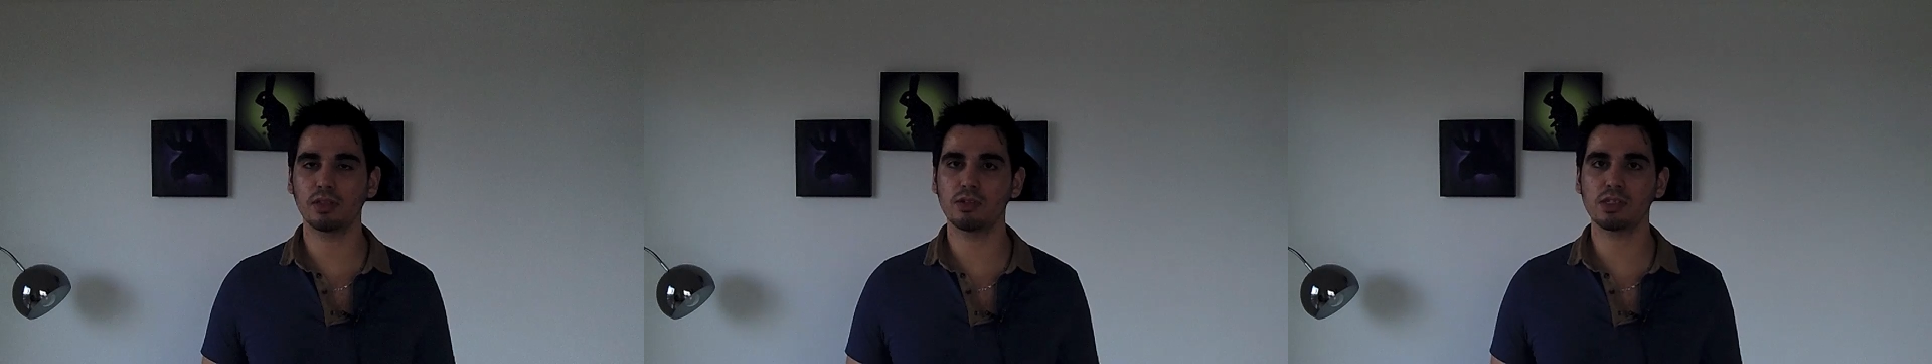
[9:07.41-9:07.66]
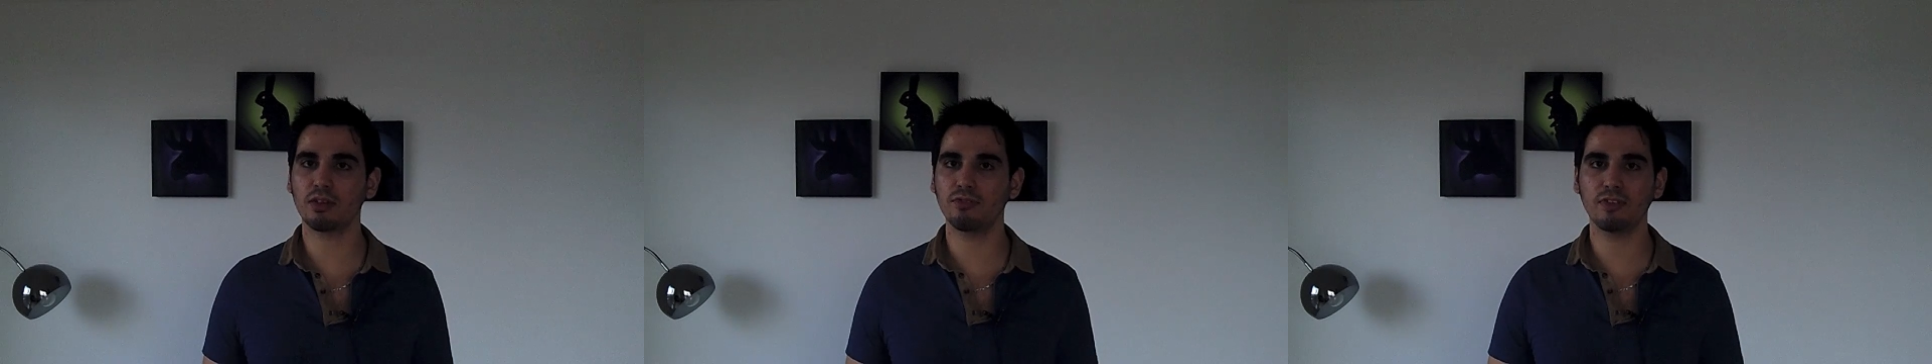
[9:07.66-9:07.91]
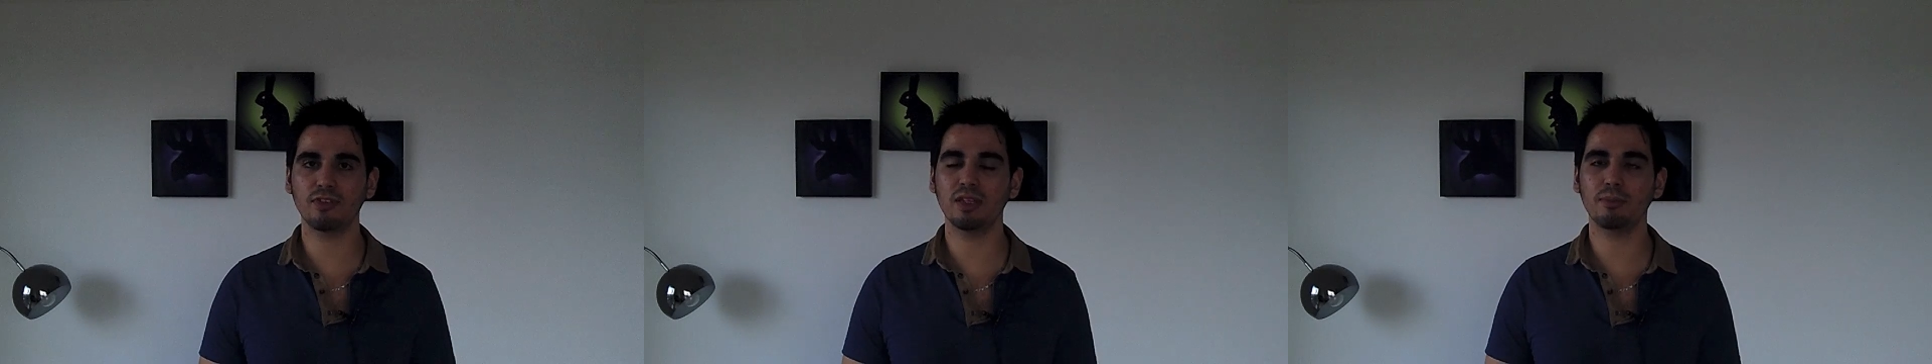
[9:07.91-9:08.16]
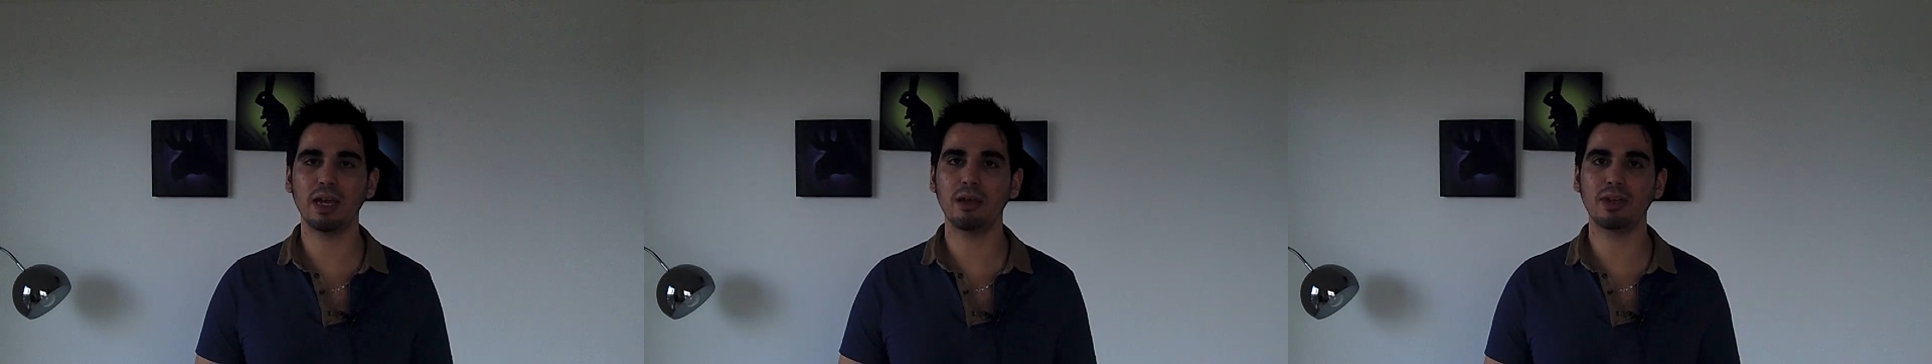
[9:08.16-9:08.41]
There's like
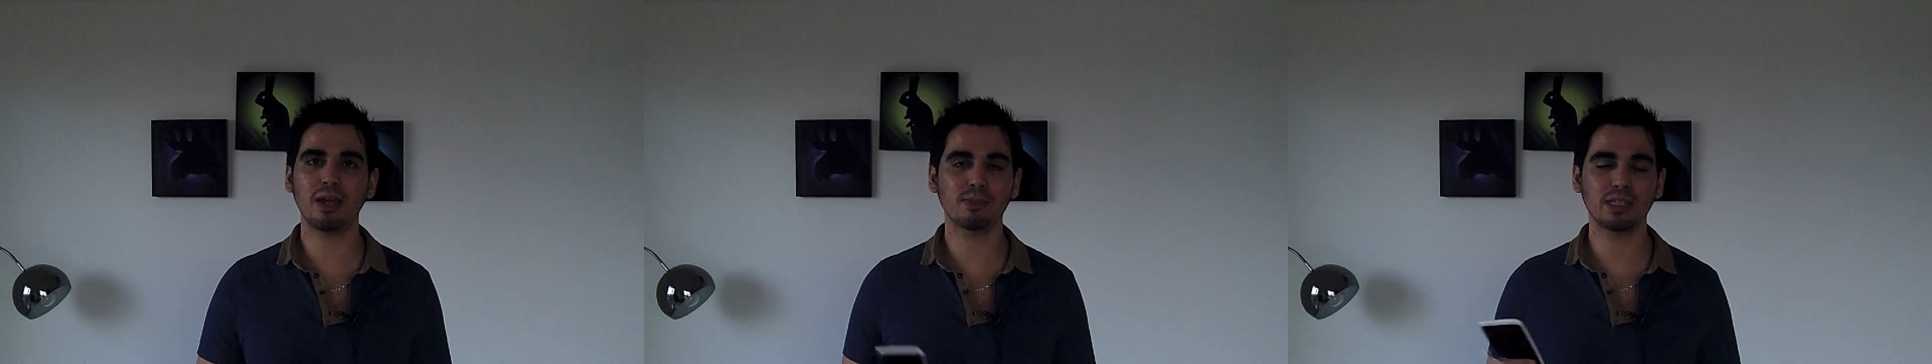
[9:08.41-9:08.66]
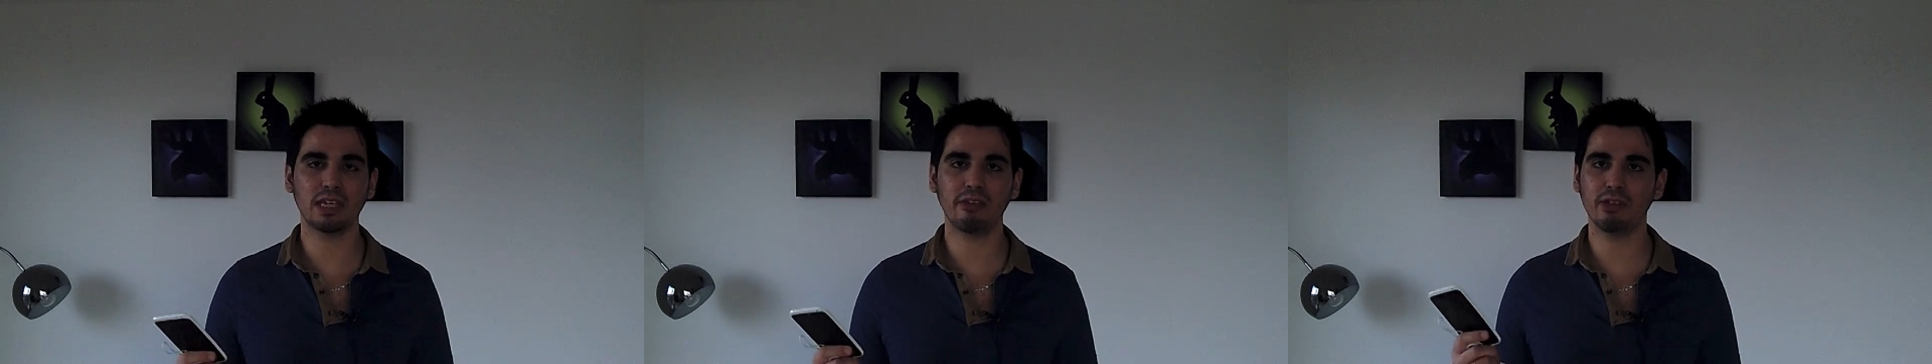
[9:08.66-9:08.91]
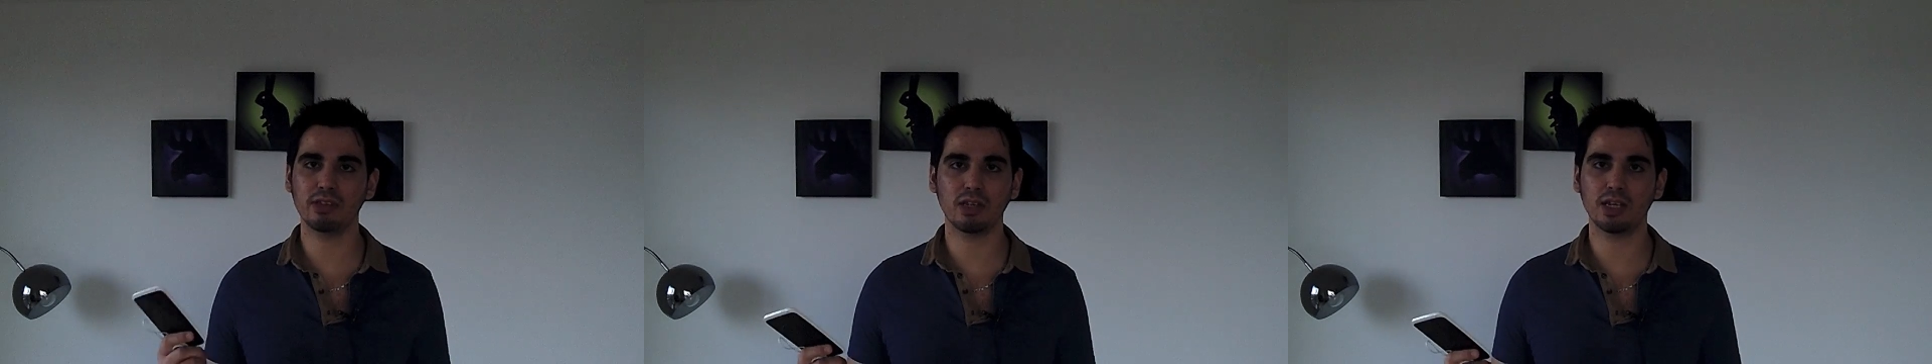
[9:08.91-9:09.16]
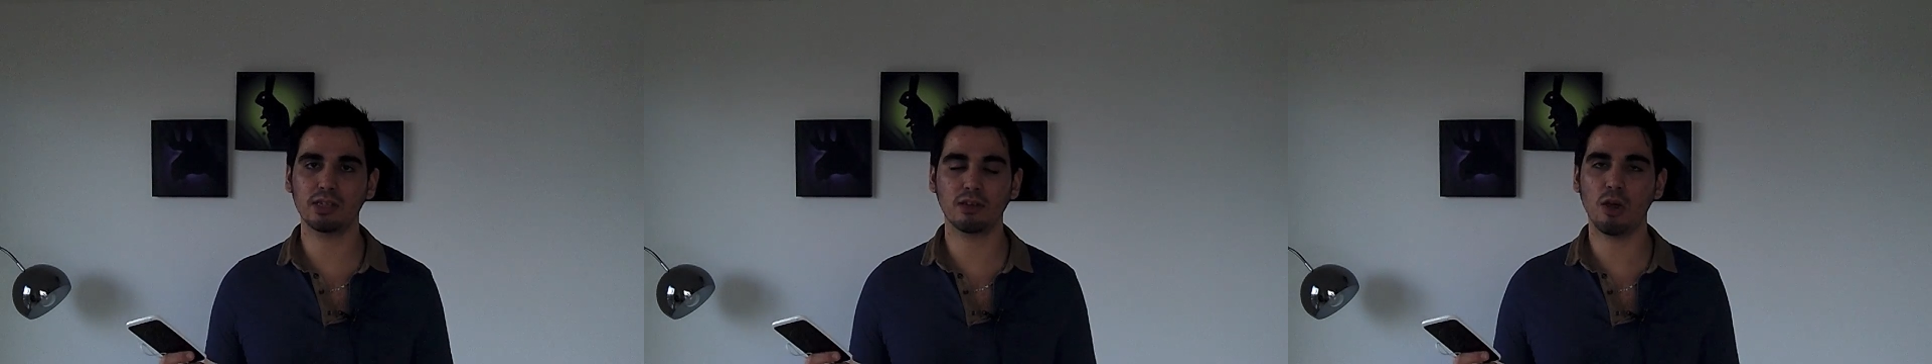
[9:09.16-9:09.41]
£15 apps here.
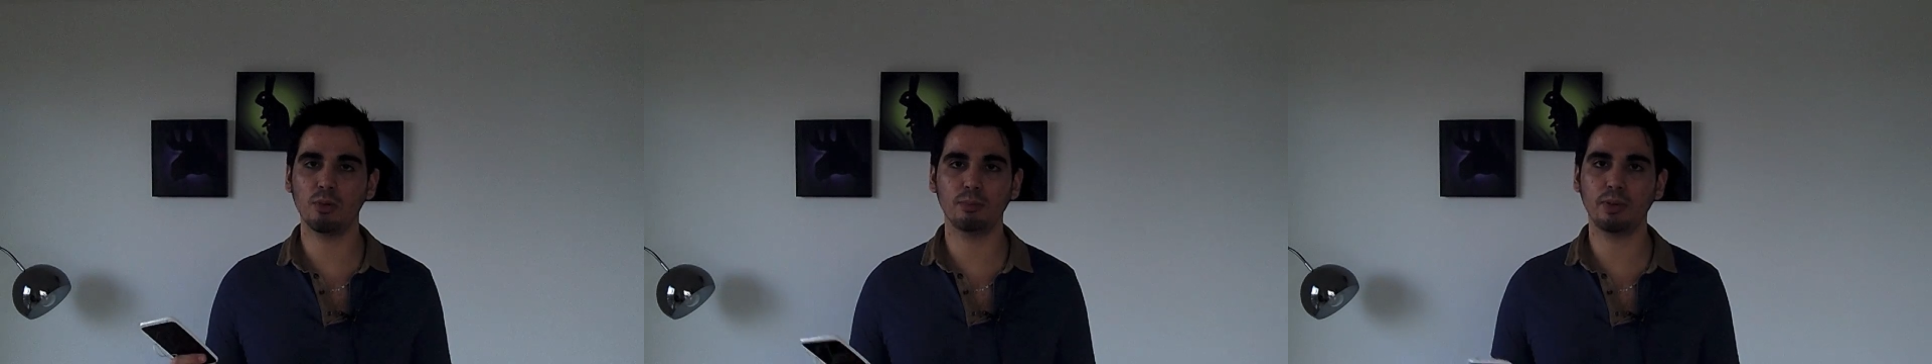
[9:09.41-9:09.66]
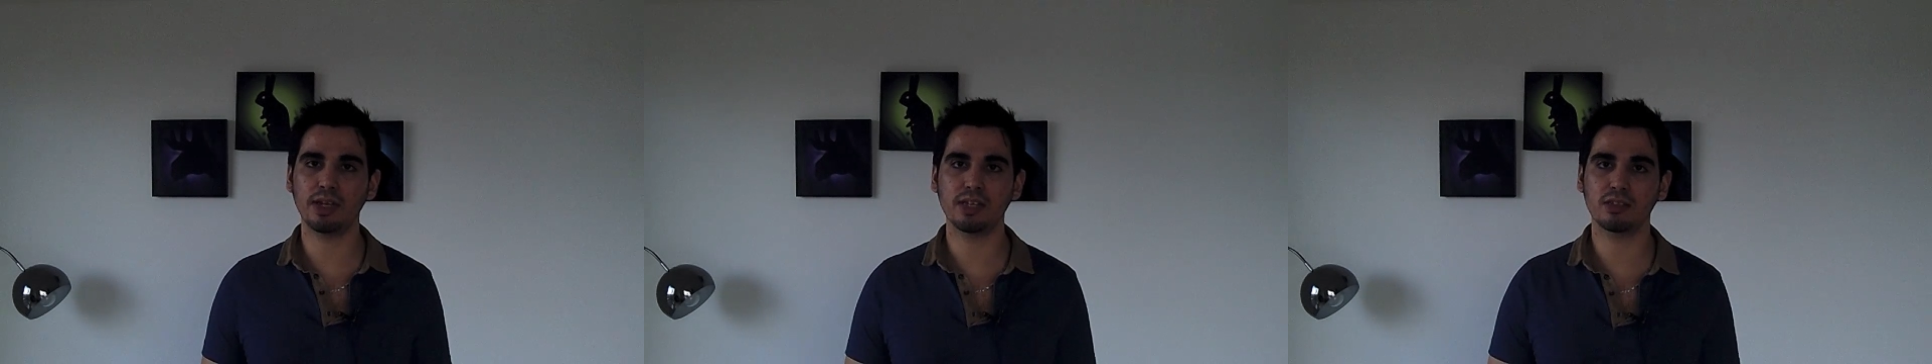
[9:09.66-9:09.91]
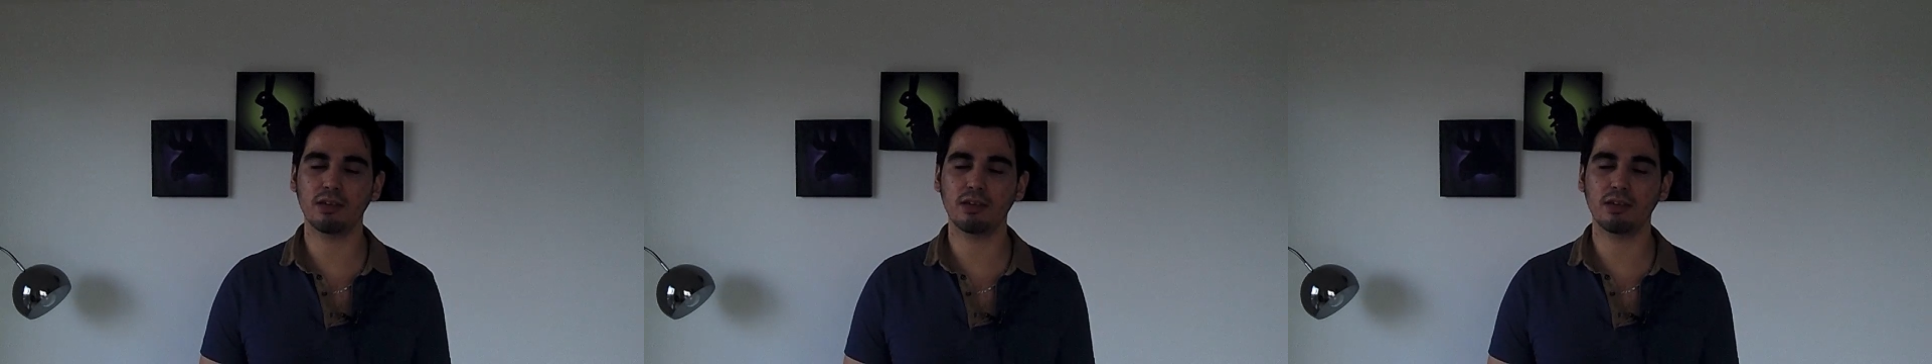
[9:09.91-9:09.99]
It's commonplace